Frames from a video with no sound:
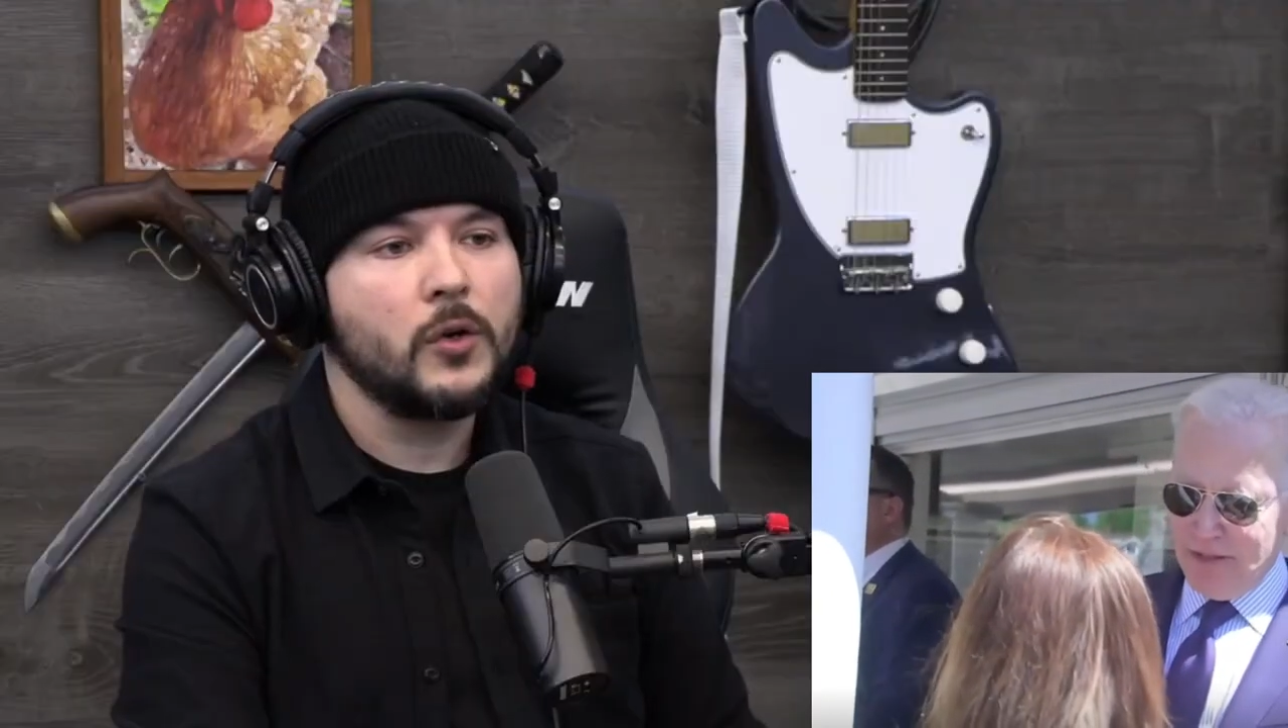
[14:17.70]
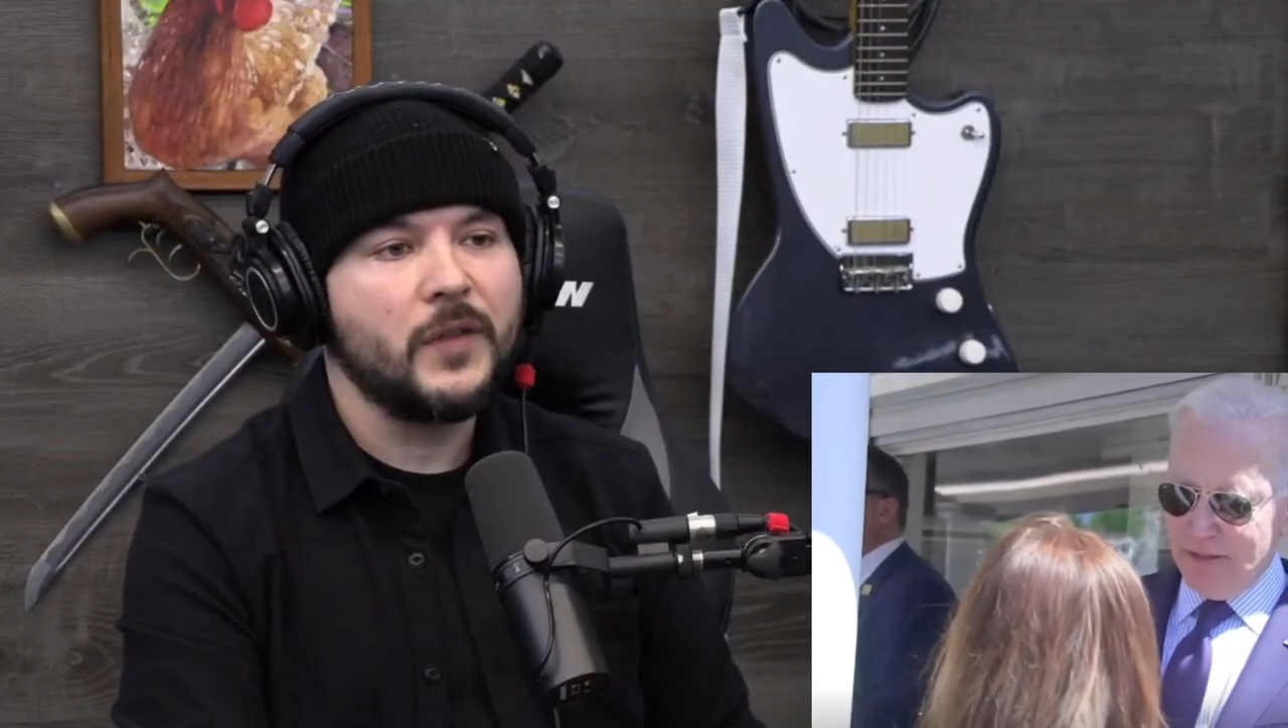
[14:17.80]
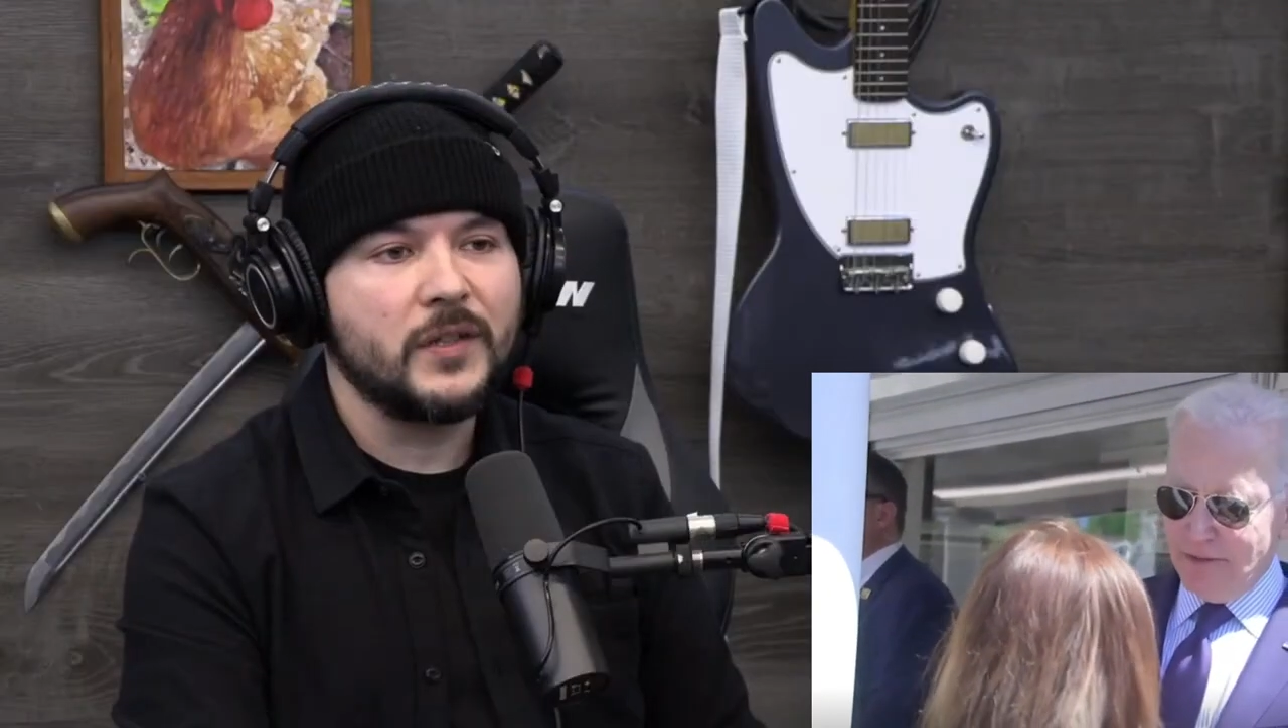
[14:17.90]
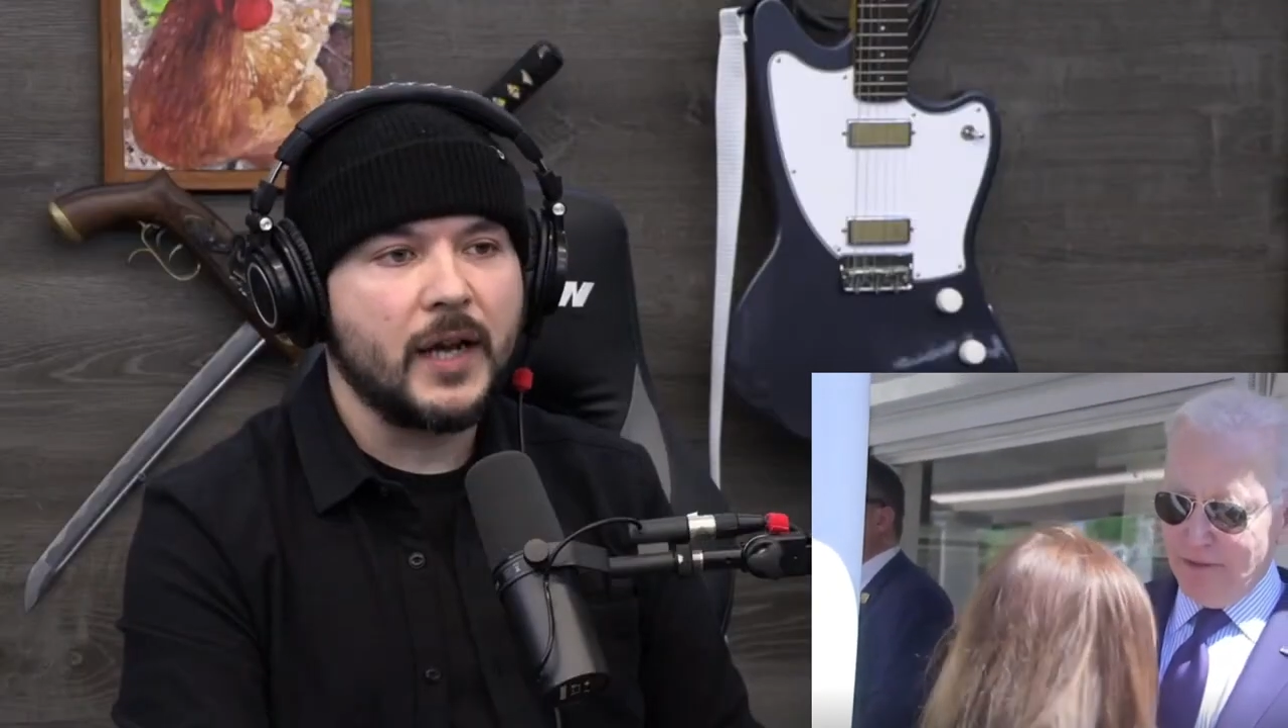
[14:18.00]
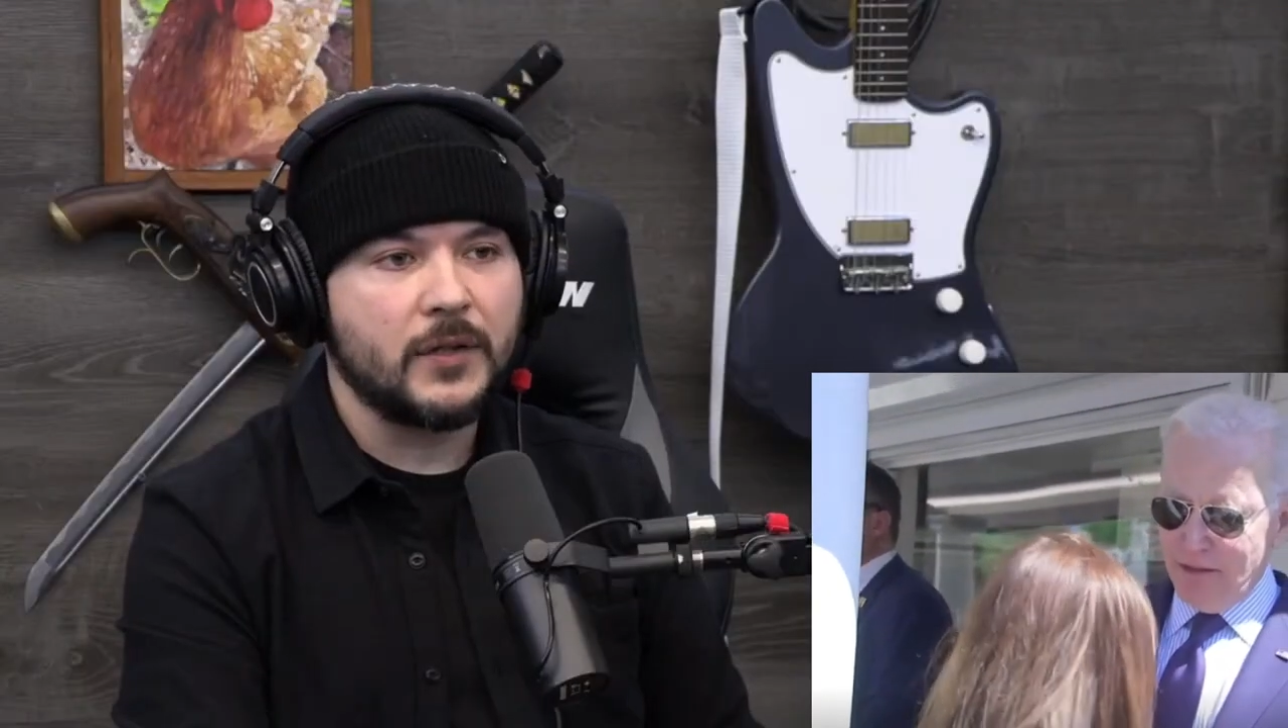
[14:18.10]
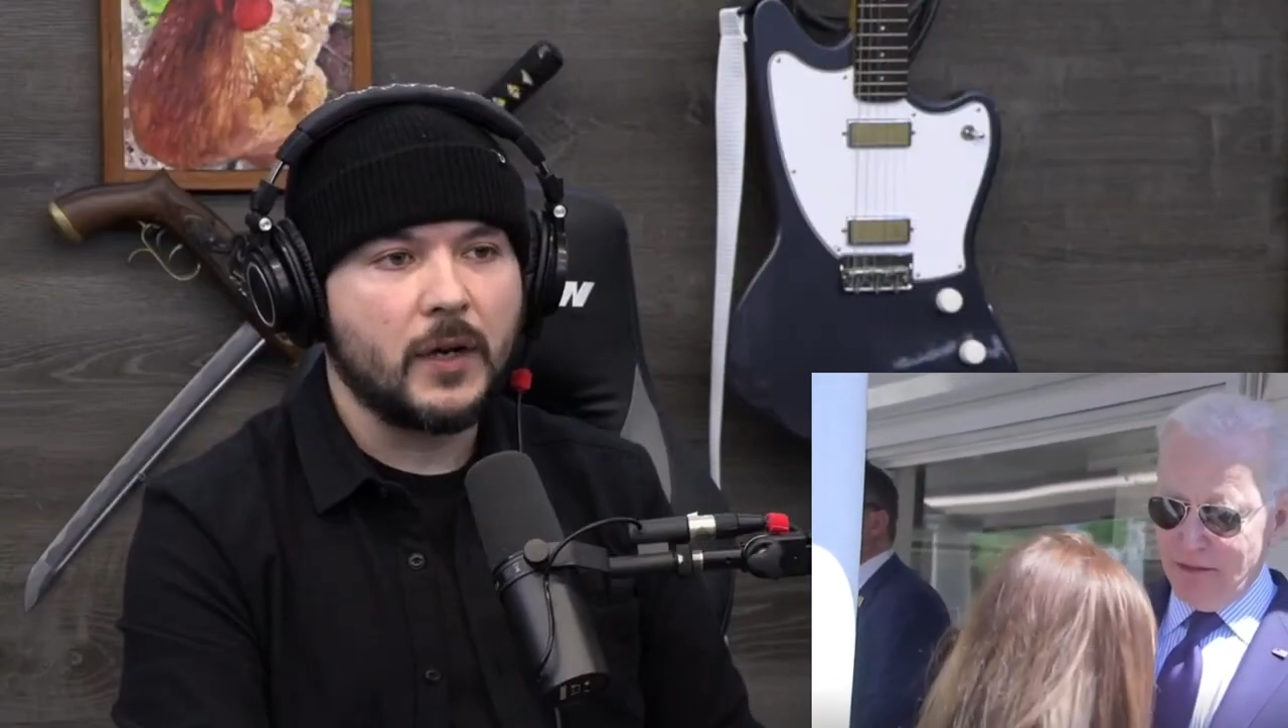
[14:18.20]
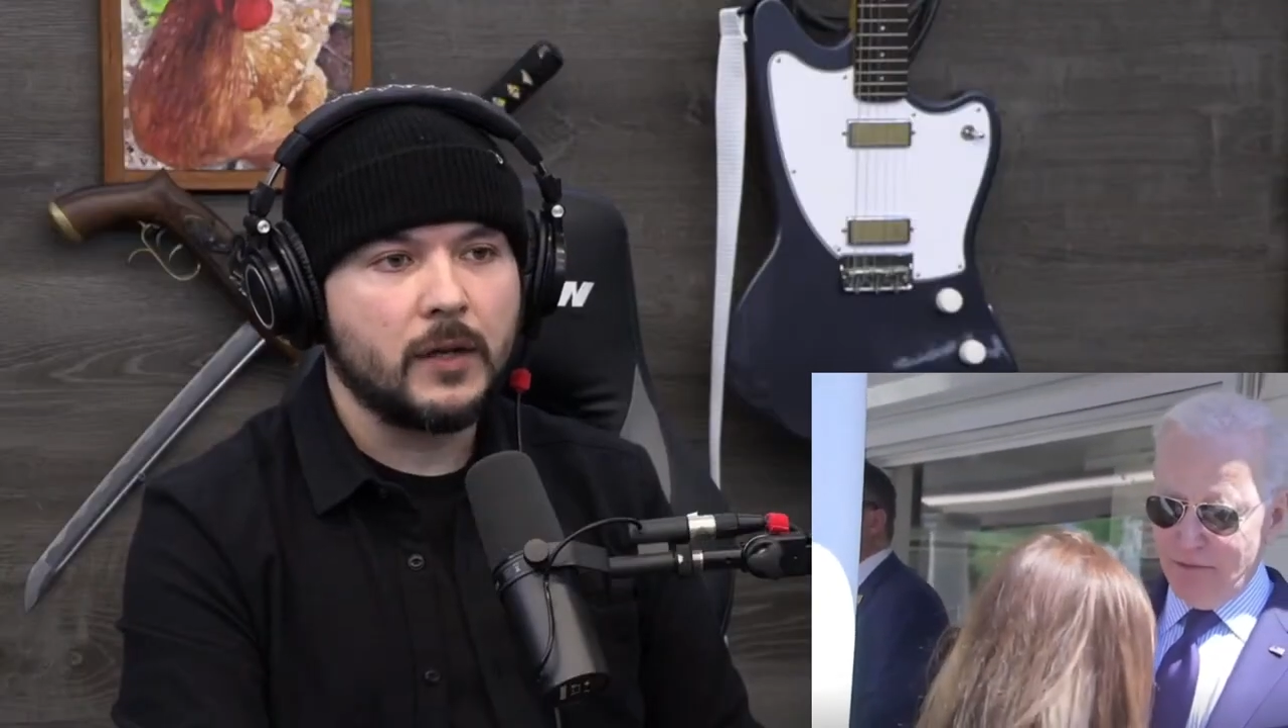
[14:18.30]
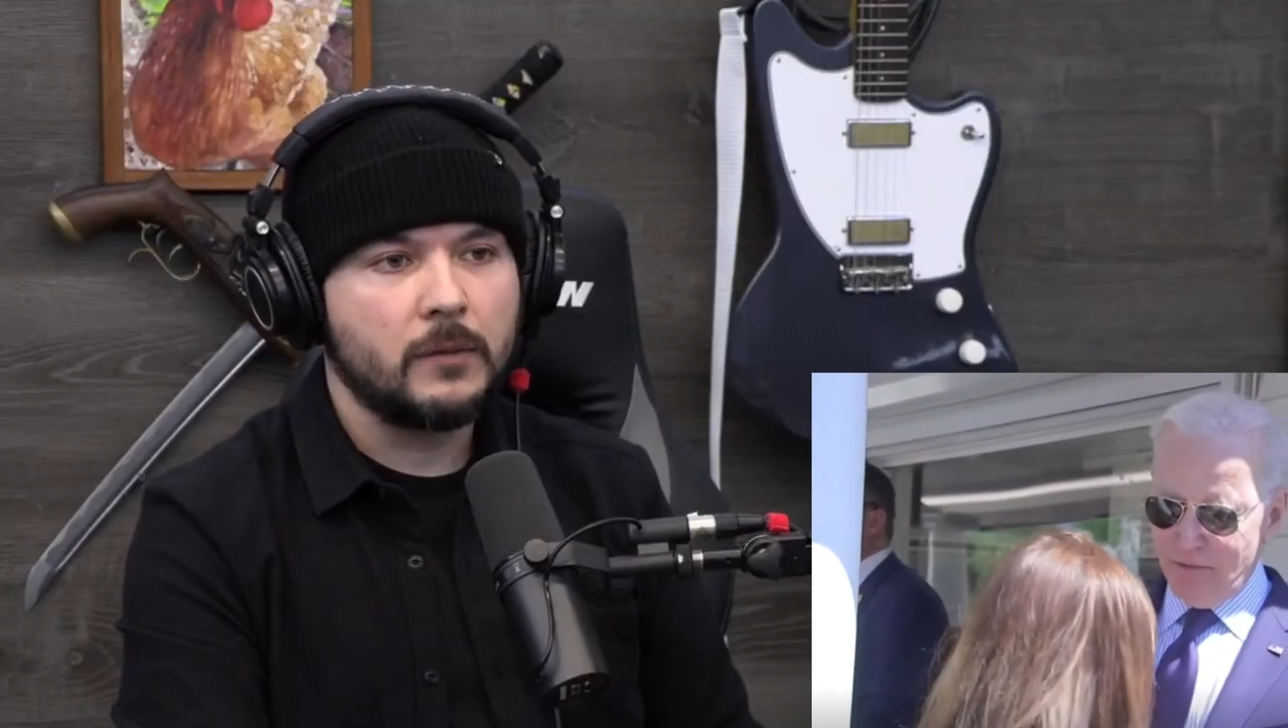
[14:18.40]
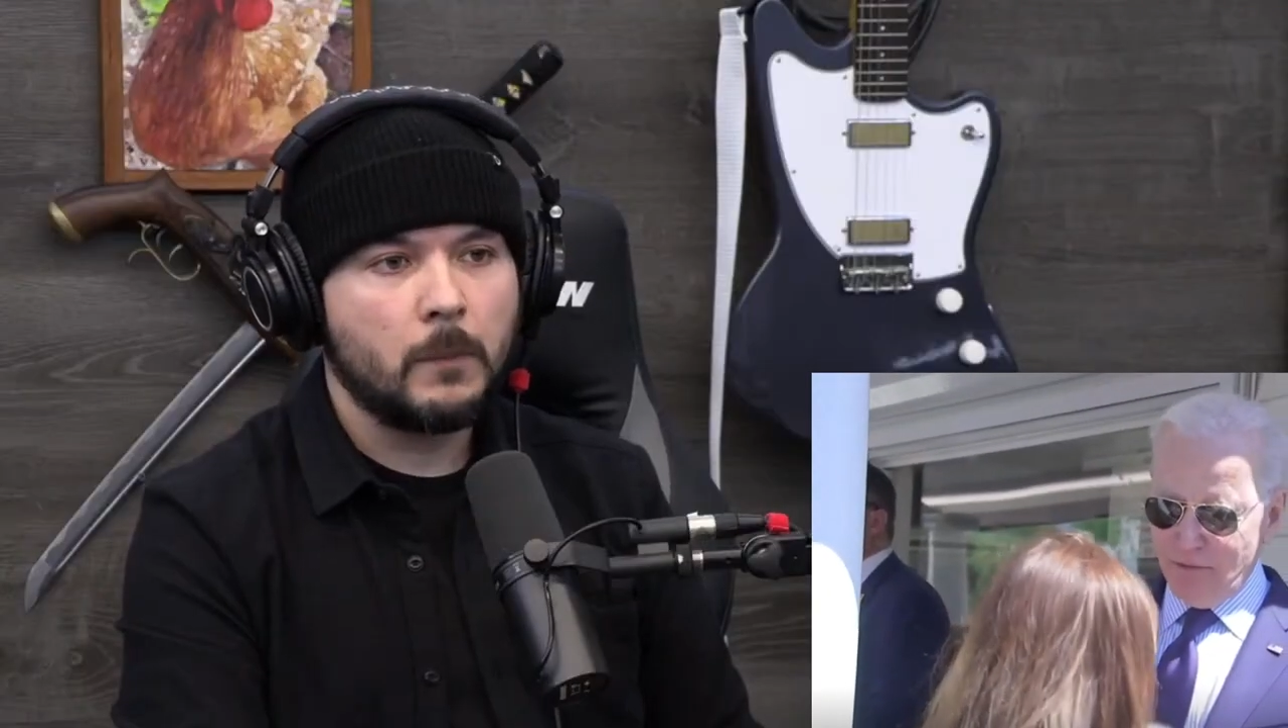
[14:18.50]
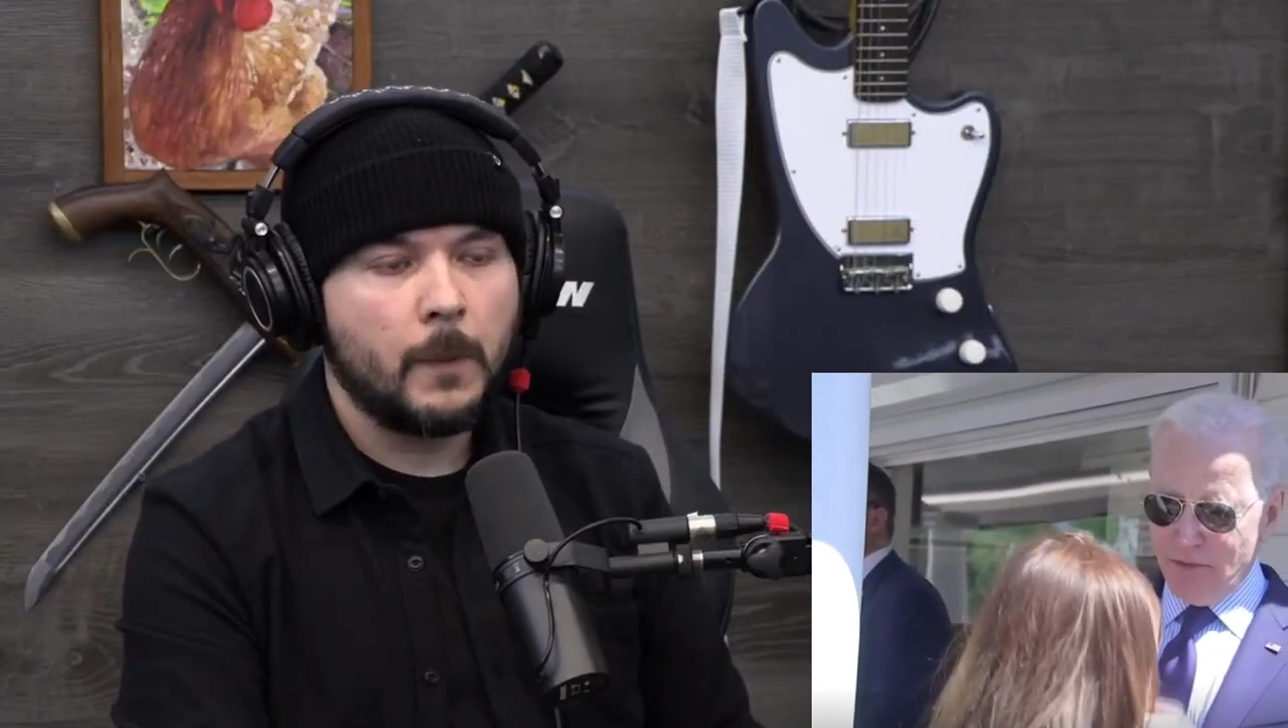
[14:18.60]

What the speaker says: know who these guys are.